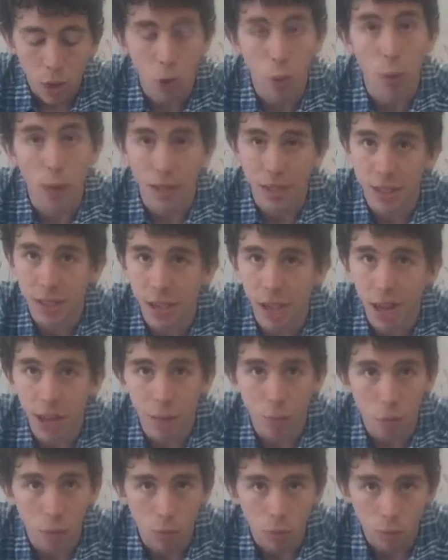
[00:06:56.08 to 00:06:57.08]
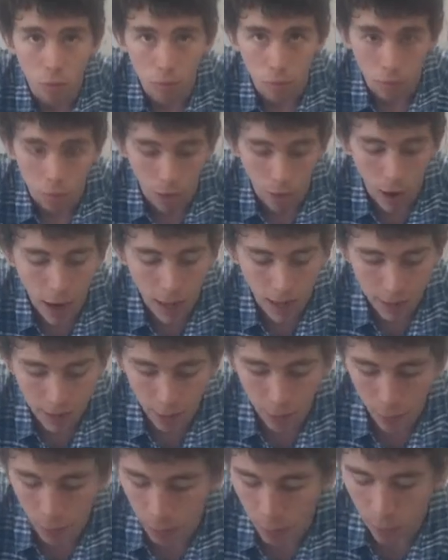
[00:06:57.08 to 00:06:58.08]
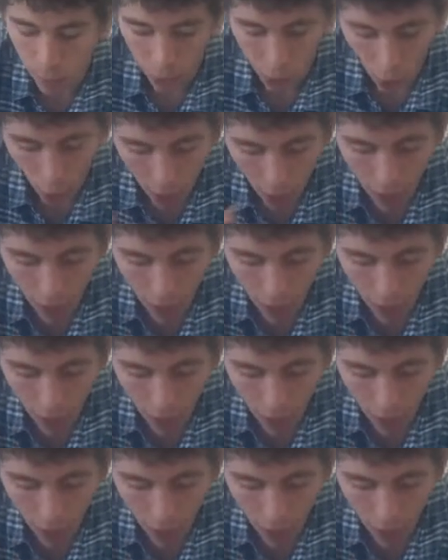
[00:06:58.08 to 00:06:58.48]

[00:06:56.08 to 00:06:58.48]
unstable. Right? So we're going to go